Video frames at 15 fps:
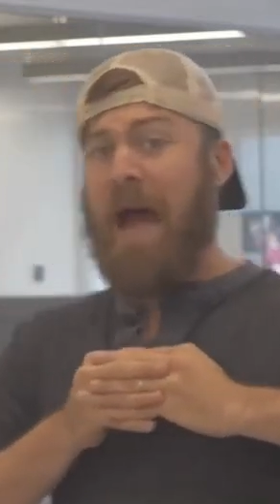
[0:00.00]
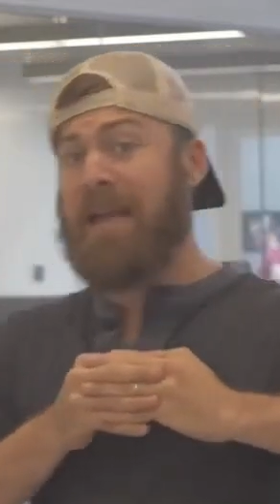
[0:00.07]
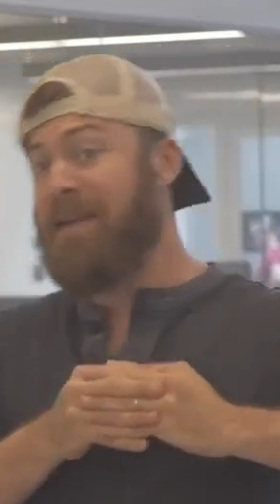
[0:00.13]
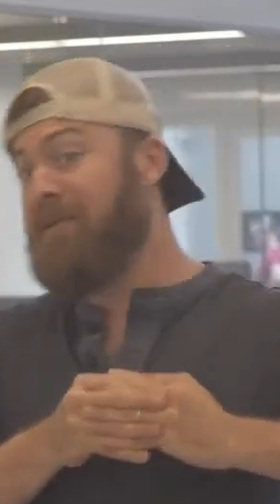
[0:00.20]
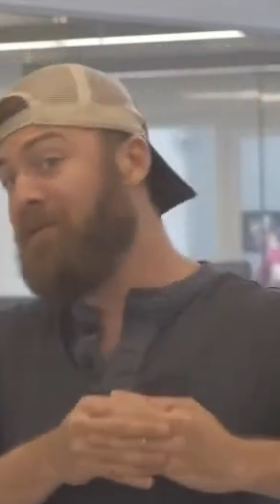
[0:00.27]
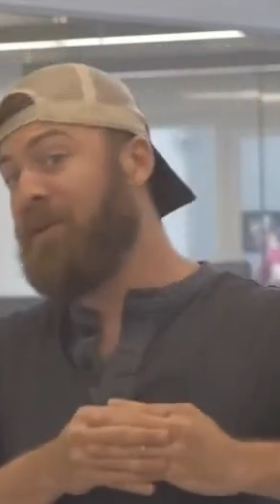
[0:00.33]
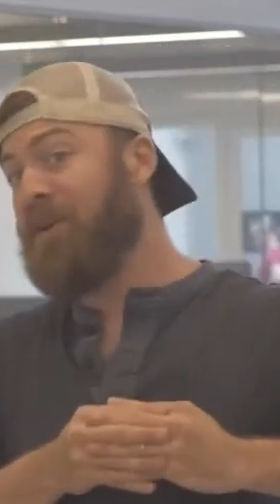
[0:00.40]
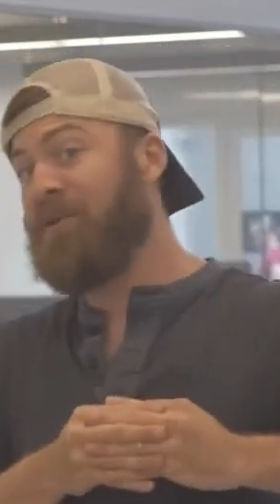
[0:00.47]
I
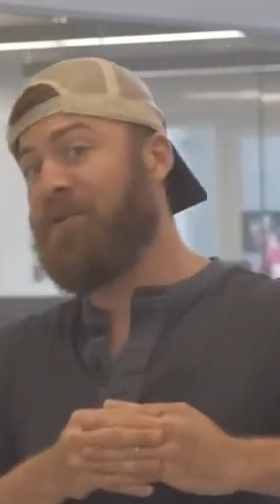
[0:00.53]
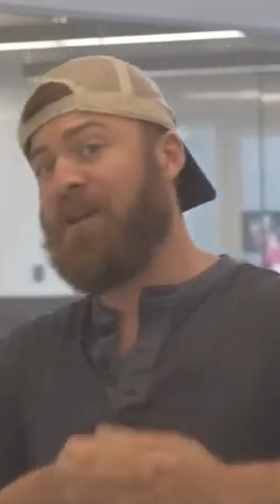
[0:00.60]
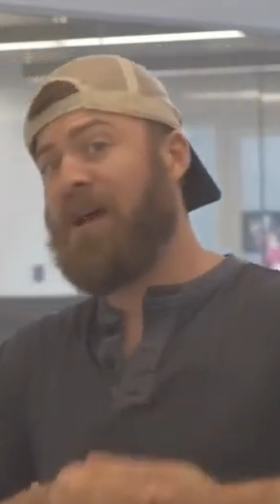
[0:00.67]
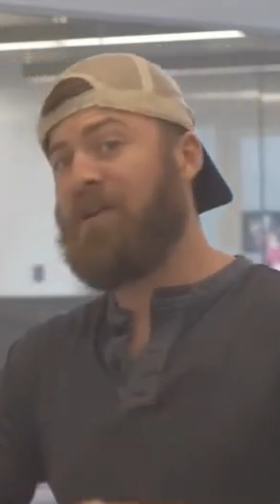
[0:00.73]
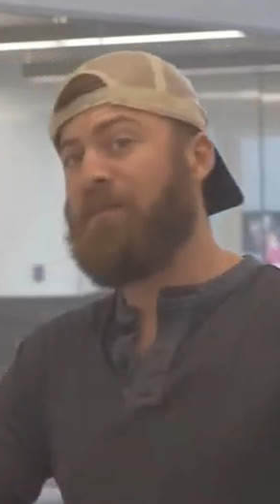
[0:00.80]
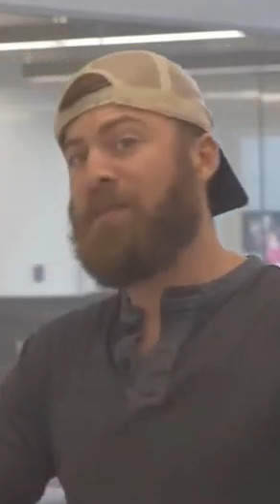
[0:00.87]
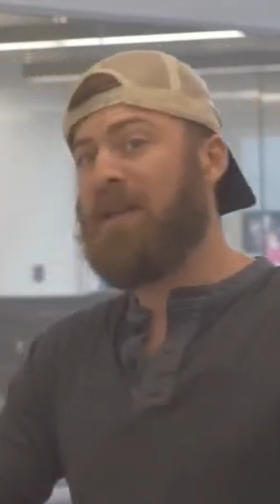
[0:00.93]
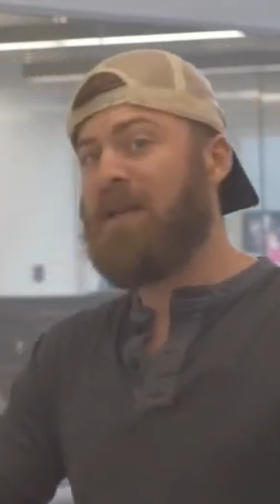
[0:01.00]
didn't figure it
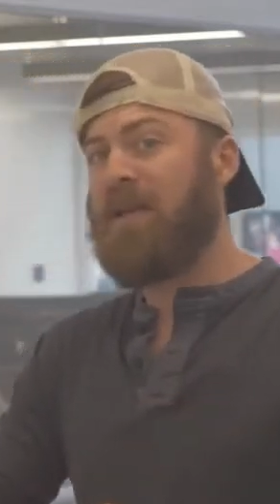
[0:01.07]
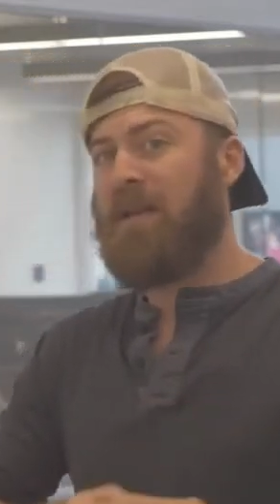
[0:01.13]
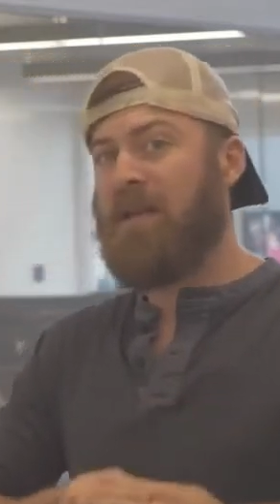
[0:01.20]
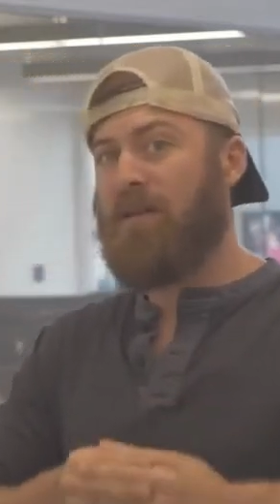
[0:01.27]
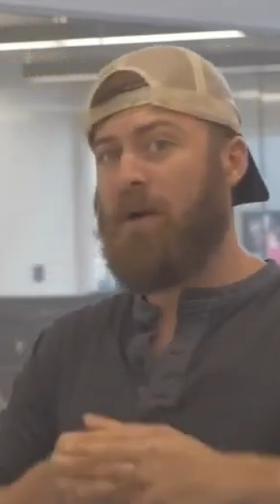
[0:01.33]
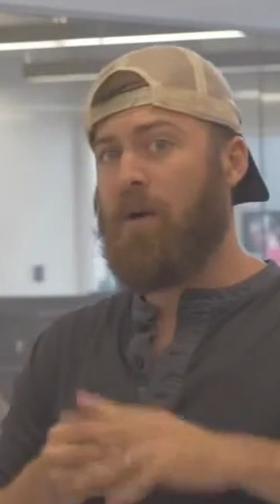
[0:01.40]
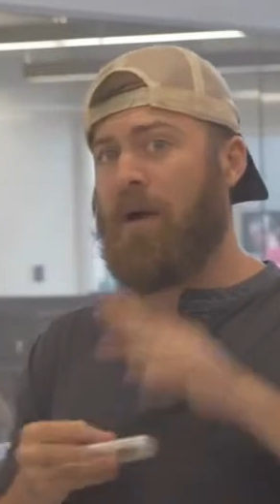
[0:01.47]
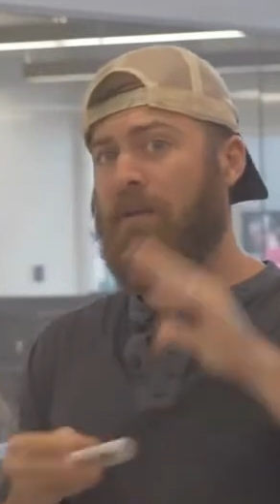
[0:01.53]
out
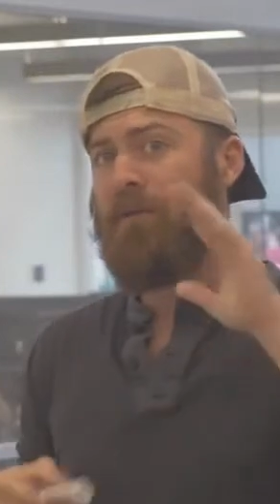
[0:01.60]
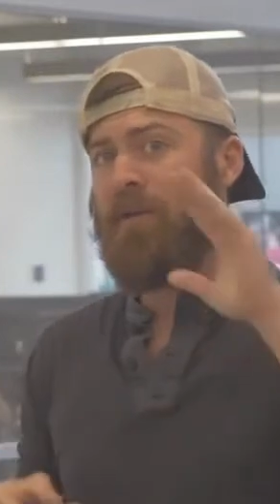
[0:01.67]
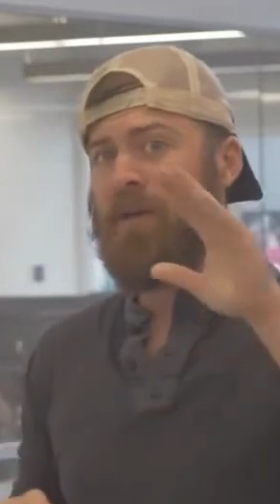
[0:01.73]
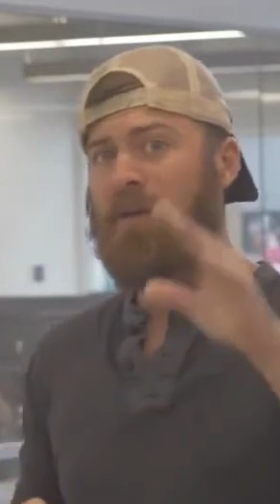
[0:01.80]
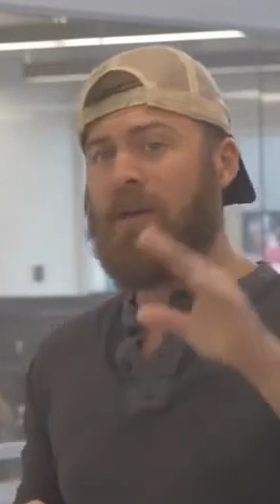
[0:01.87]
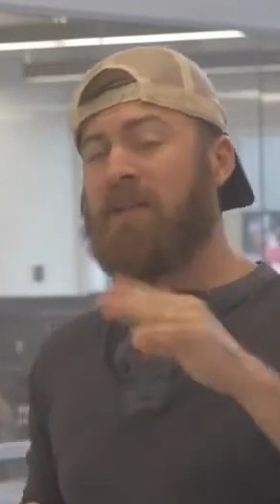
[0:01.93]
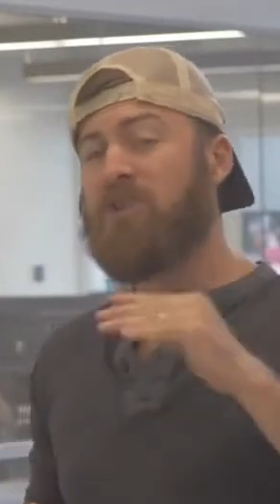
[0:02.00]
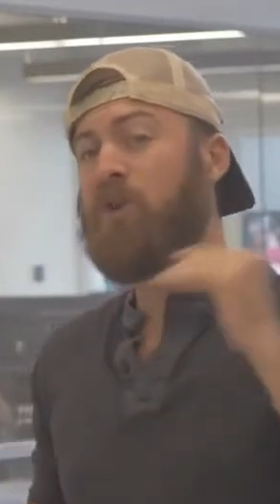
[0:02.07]
immediately, though.
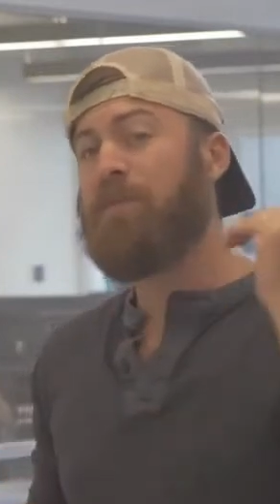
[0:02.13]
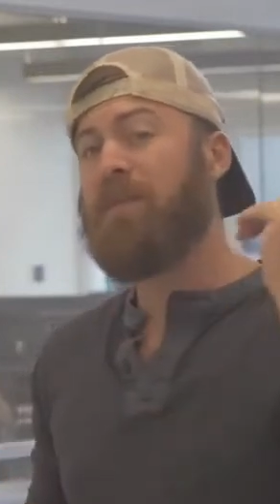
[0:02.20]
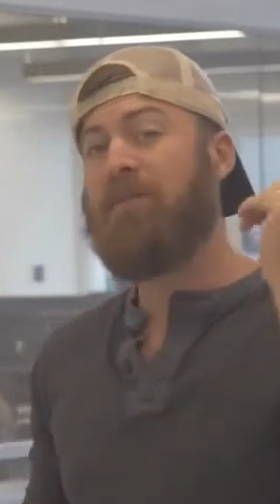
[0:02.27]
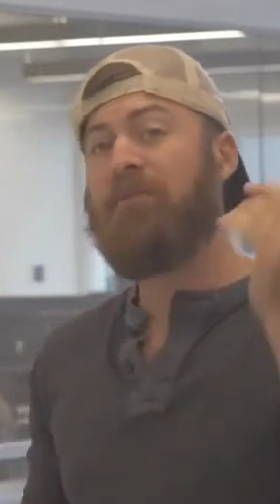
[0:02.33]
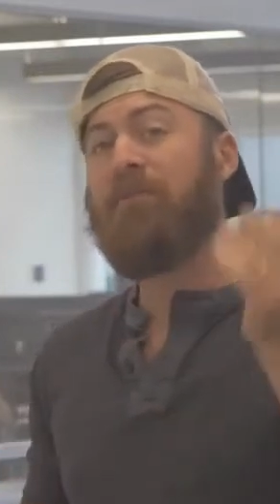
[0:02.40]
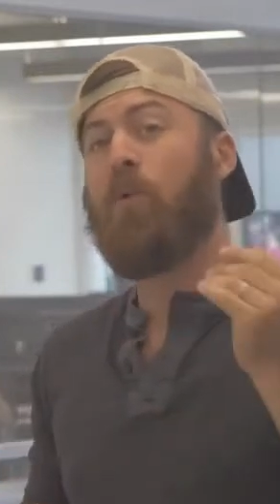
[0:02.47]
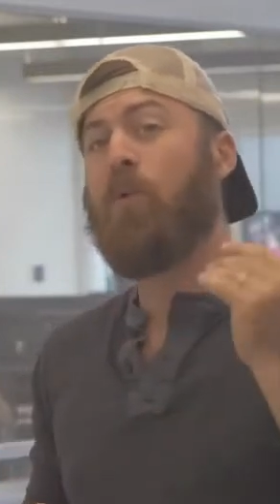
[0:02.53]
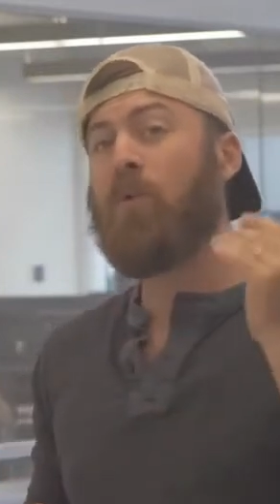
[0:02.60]
It took
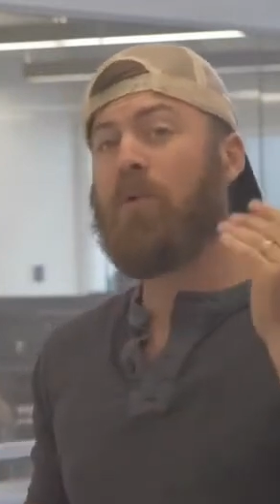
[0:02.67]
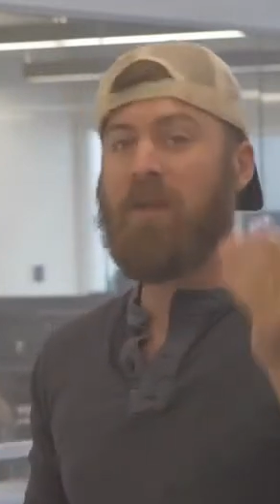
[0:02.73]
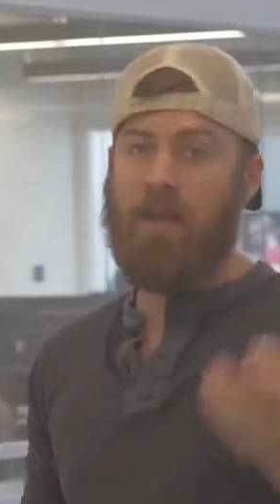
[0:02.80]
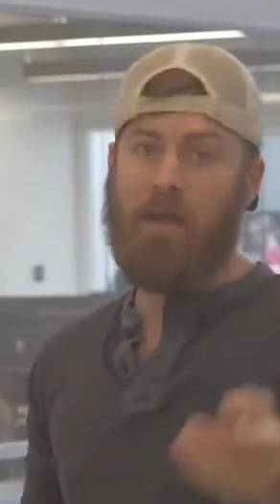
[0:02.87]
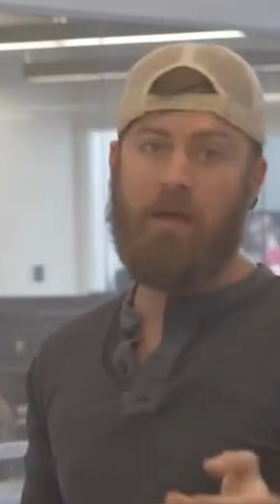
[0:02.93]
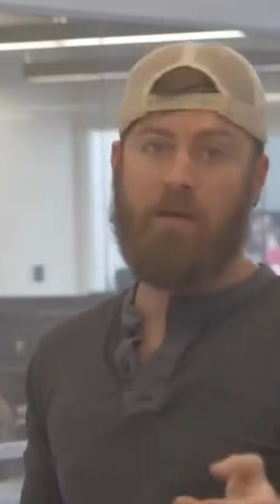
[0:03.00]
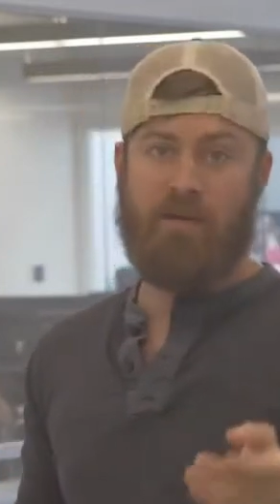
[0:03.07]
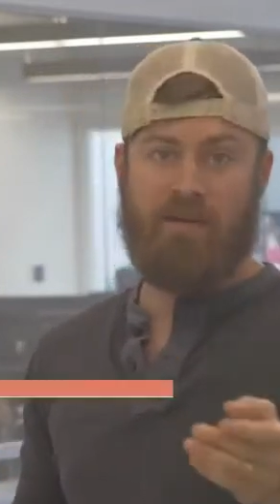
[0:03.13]
me 4
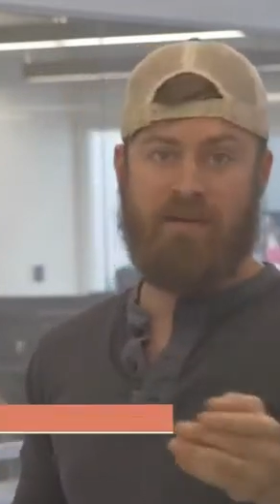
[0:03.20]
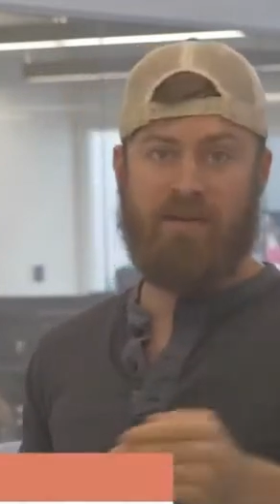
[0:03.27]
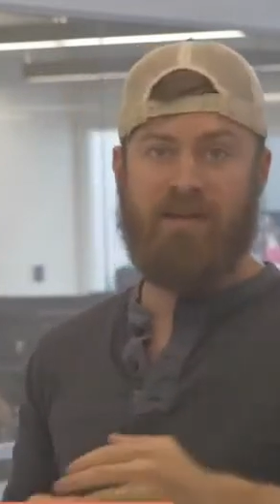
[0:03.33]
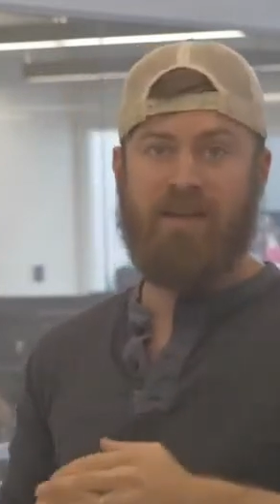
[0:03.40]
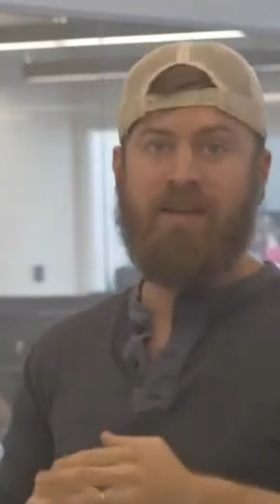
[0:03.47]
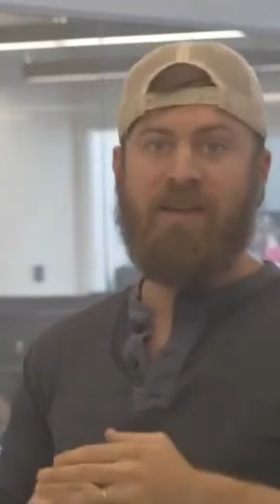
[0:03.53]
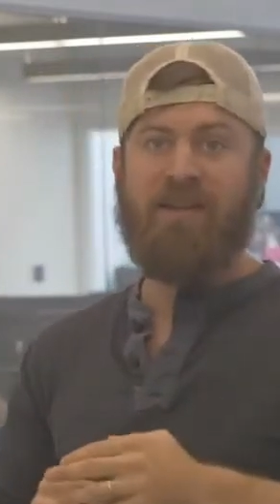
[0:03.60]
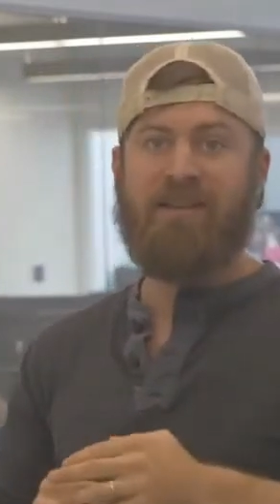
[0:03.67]

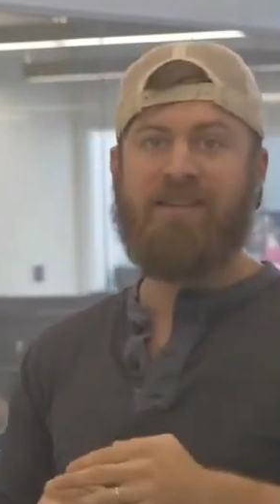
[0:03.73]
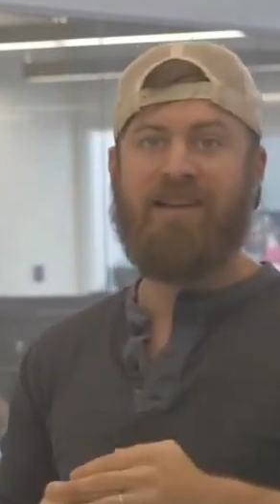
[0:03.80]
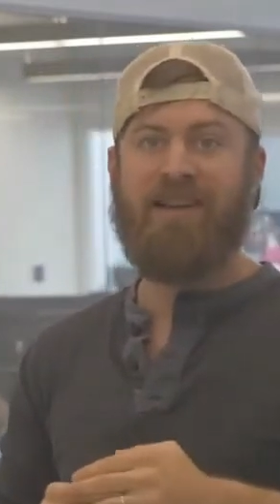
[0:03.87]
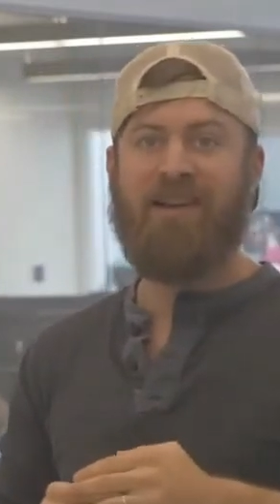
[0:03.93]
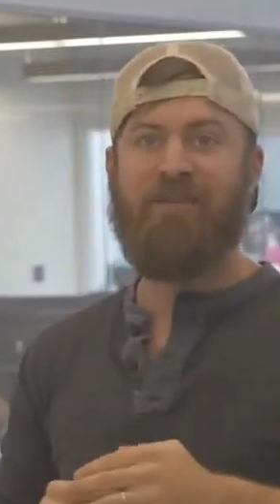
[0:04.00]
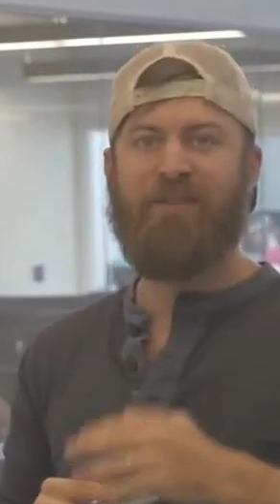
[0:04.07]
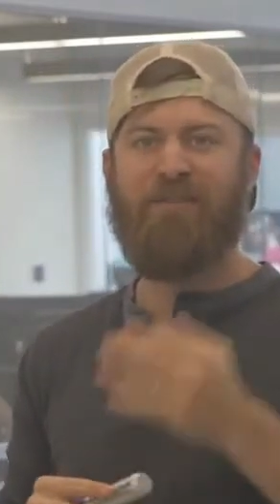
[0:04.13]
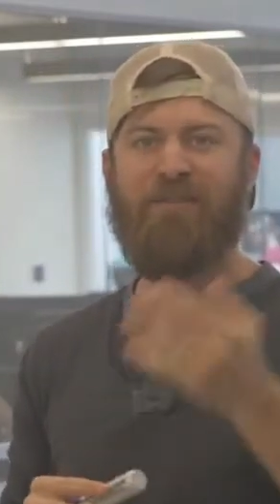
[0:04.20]
years to,